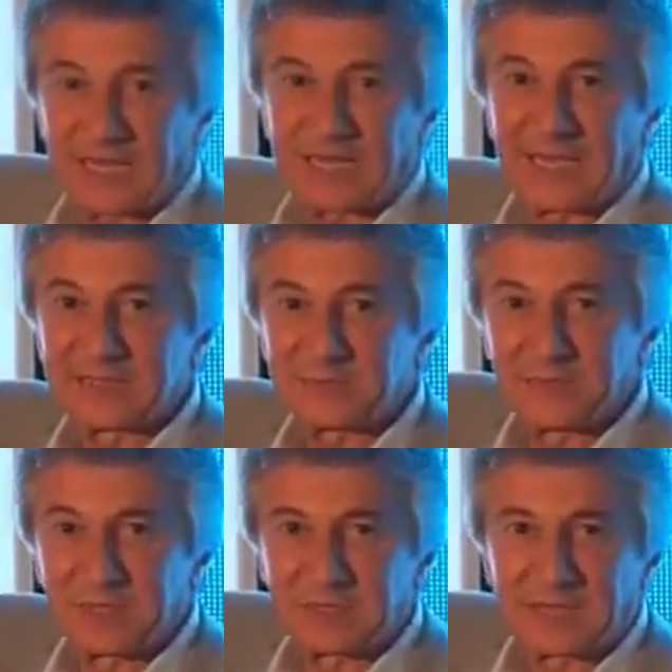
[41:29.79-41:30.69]
Airlines,
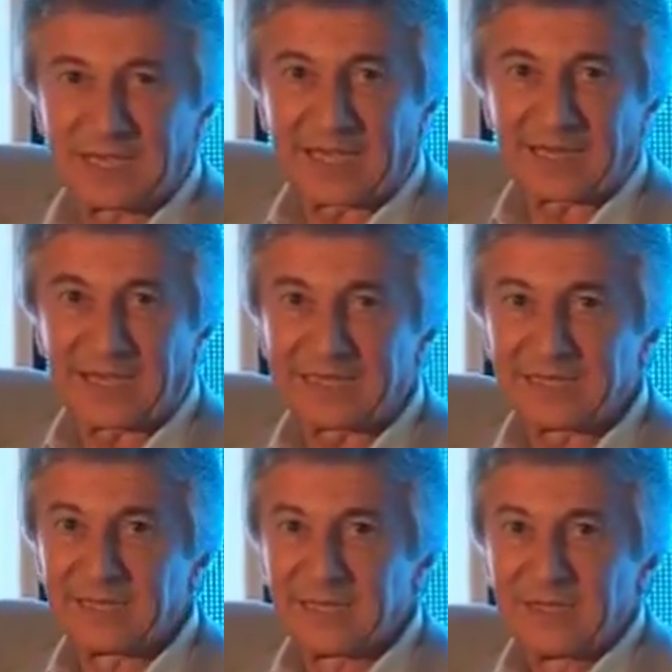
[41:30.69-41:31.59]
big
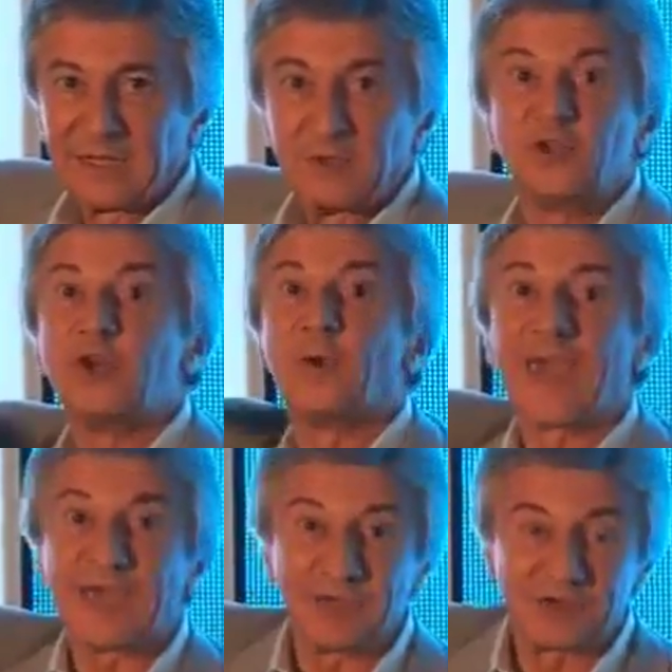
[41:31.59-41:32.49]
airline, New
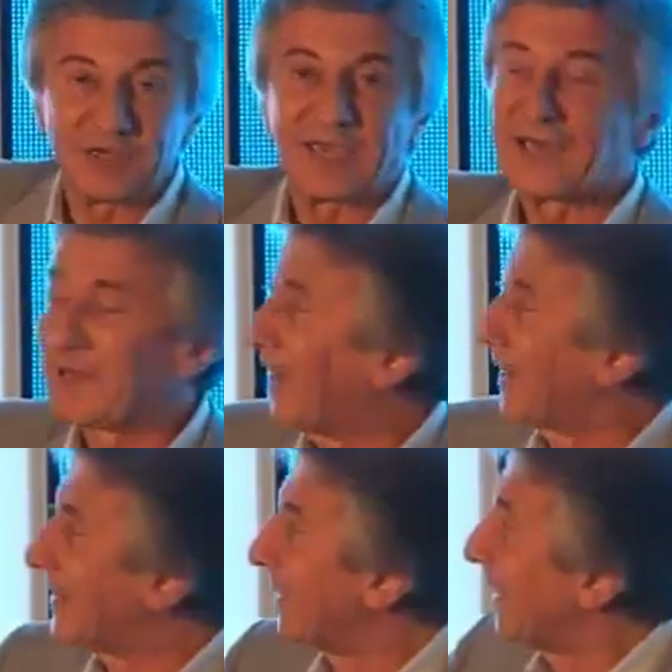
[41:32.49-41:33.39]
Age airline